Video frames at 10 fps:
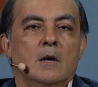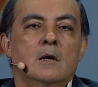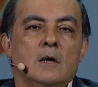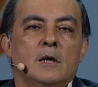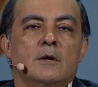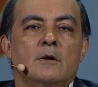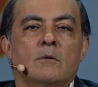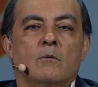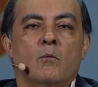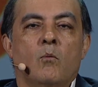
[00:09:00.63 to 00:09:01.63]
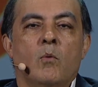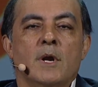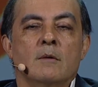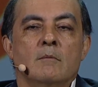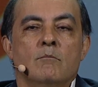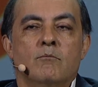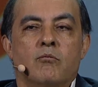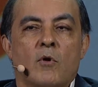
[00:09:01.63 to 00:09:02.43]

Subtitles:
Earlier, when